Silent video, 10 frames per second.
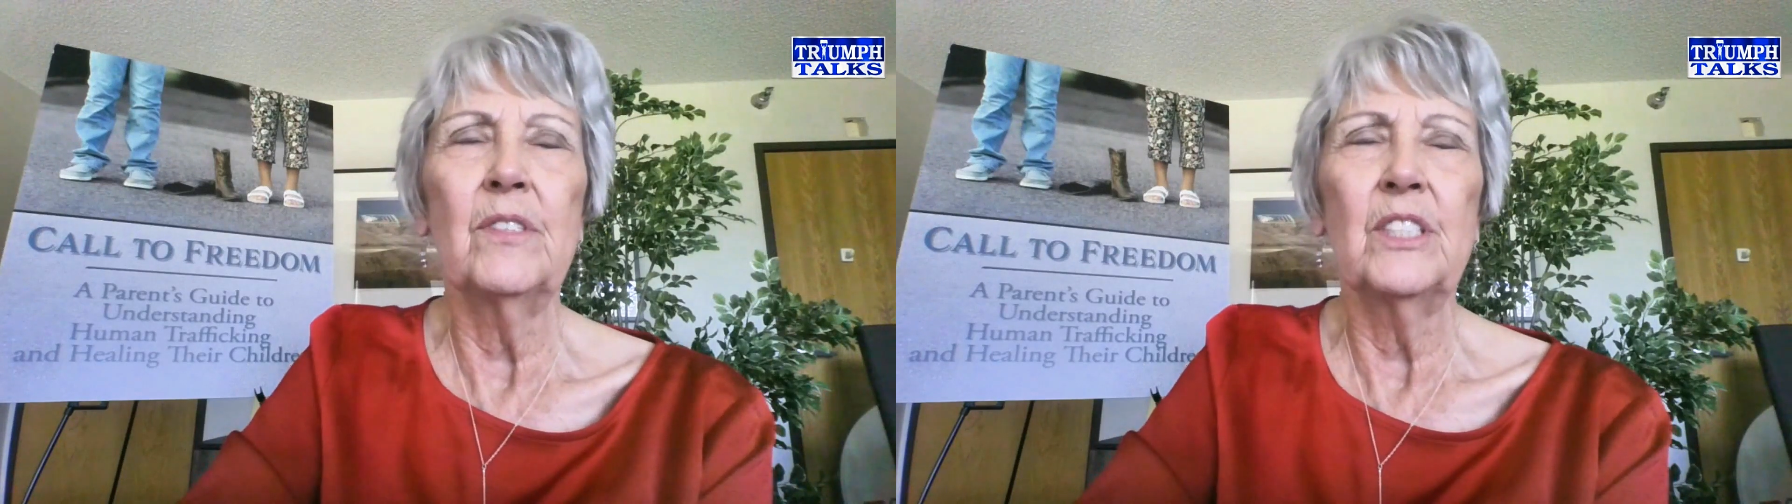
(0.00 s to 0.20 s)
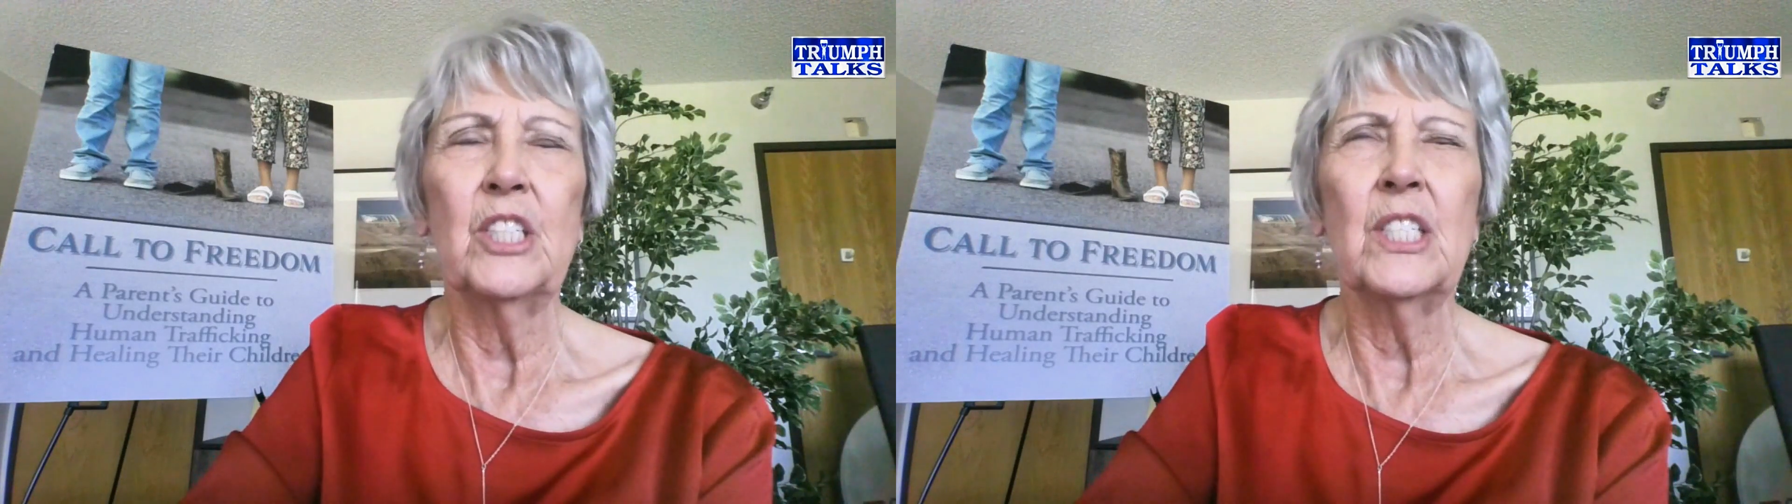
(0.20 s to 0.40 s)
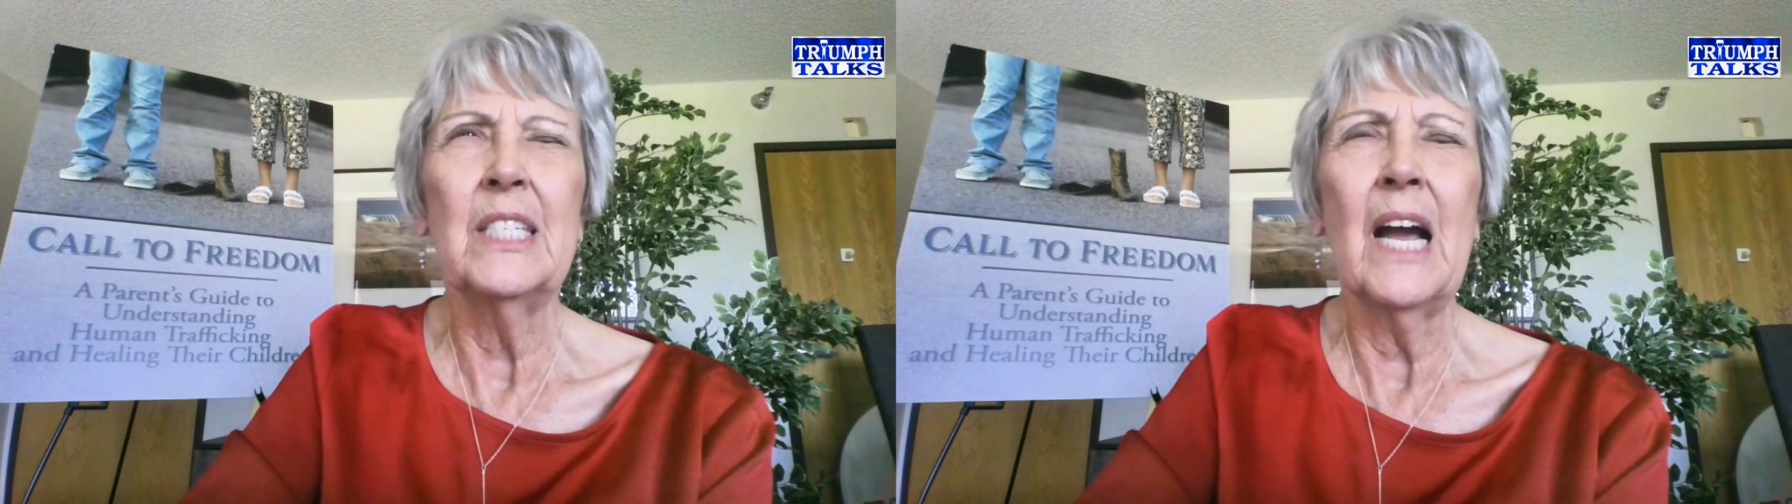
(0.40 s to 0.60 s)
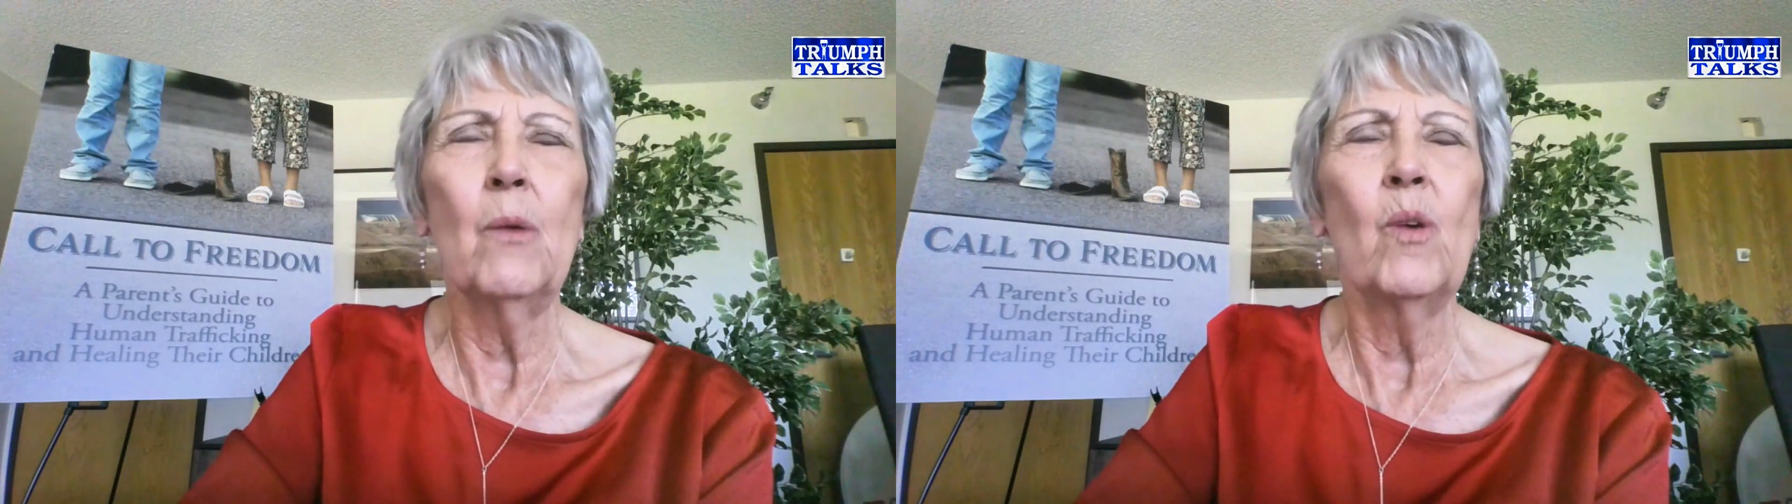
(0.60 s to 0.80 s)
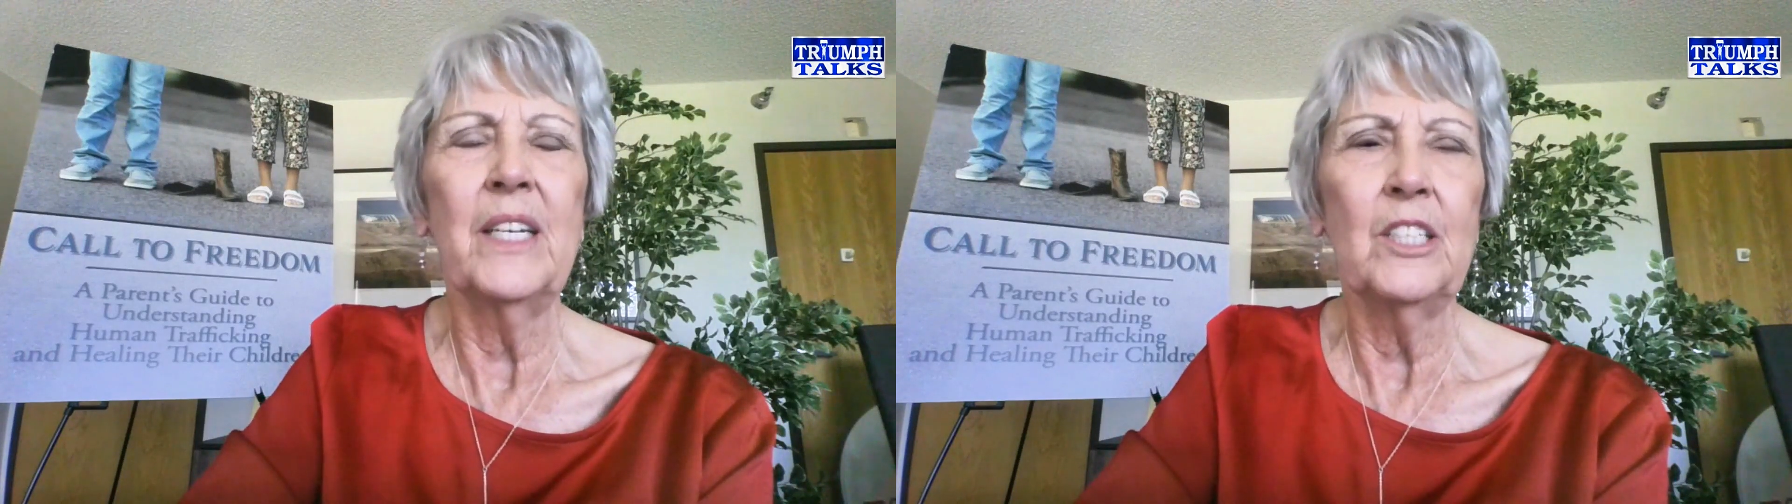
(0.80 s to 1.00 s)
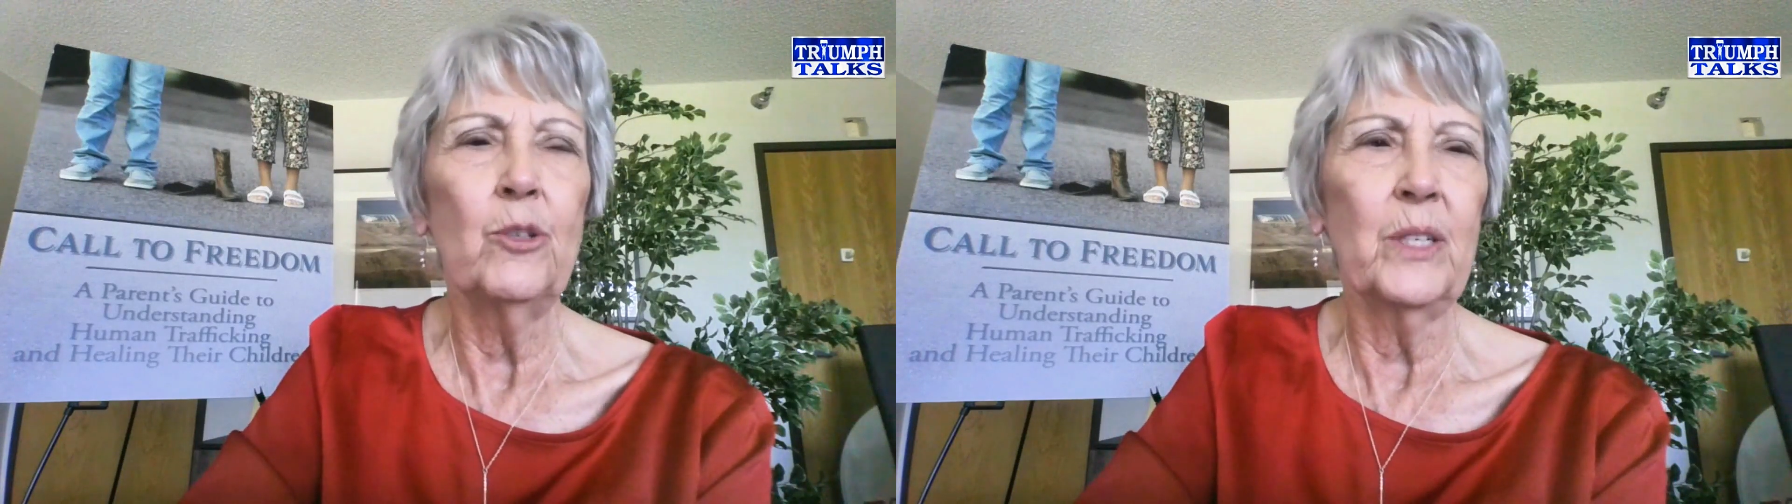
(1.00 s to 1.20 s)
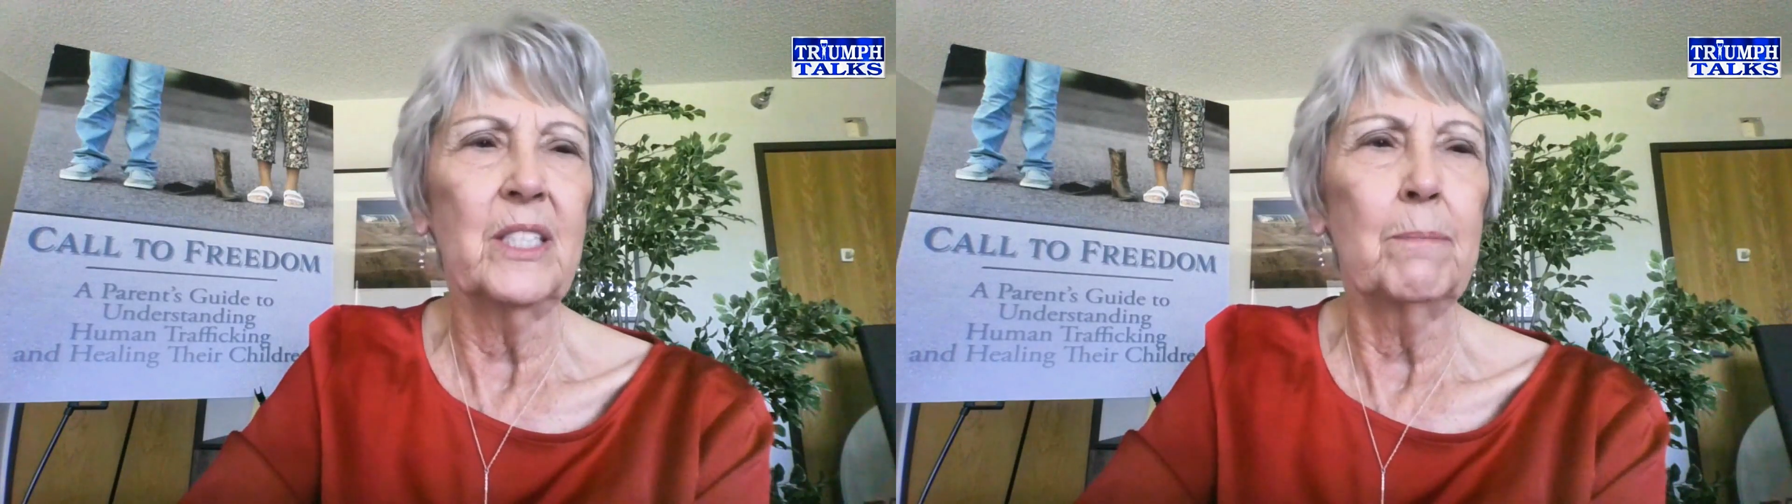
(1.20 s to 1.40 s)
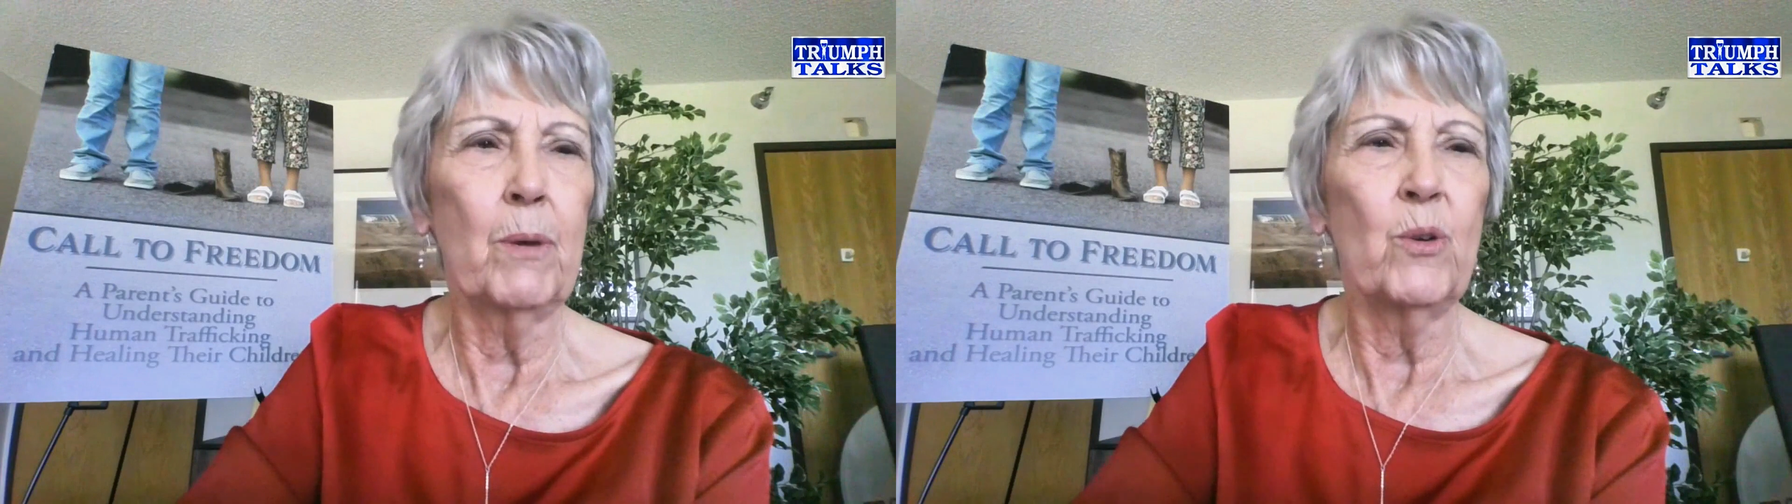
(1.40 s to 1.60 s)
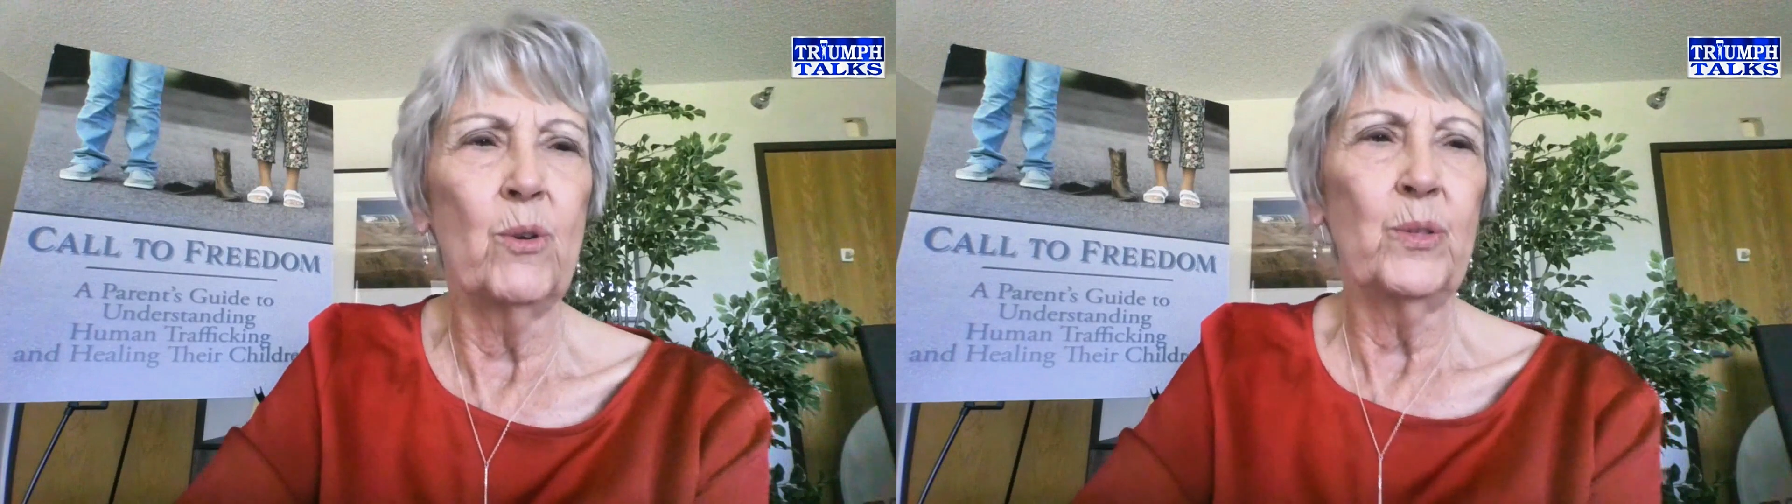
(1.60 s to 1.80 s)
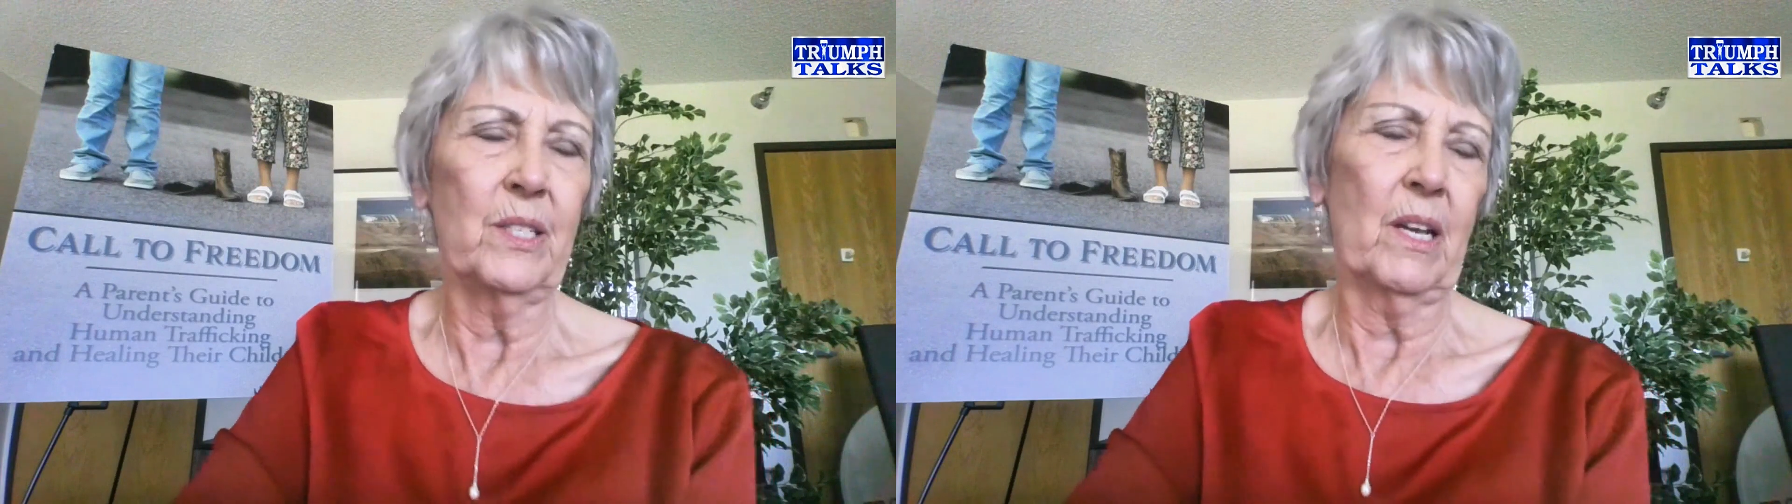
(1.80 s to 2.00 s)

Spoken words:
just not wanting to expose